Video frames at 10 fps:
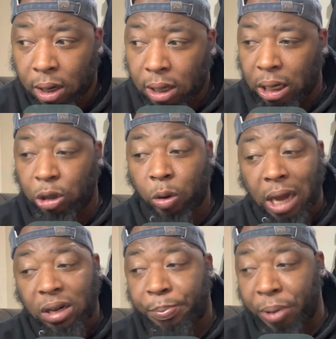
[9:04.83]
Then you
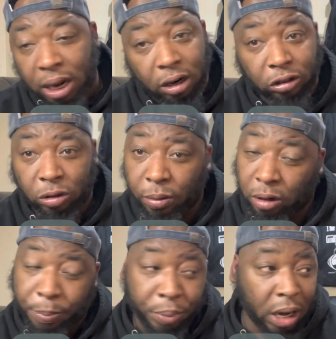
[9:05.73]
got the Bears.
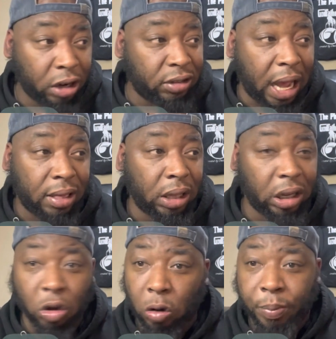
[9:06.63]
The Bears, I think,
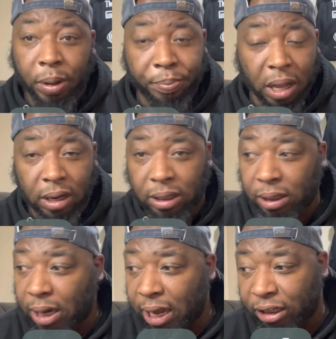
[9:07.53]
are going to be better
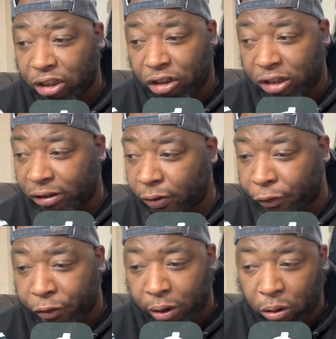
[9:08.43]
than last year. Justin
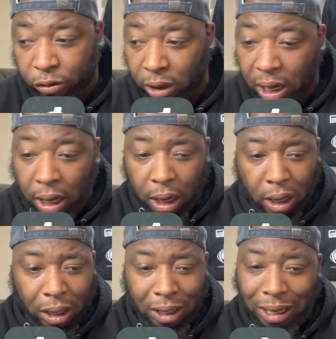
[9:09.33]
Fields,
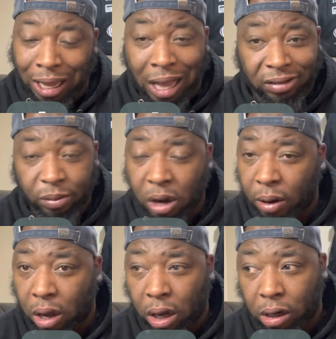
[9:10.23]
they got
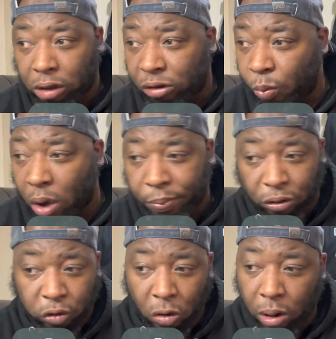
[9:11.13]
some
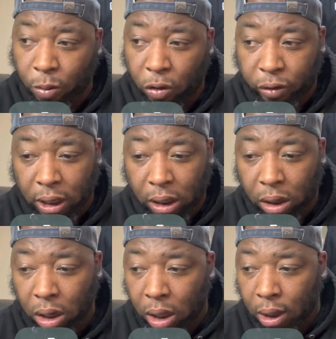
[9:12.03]
weapons for him over there.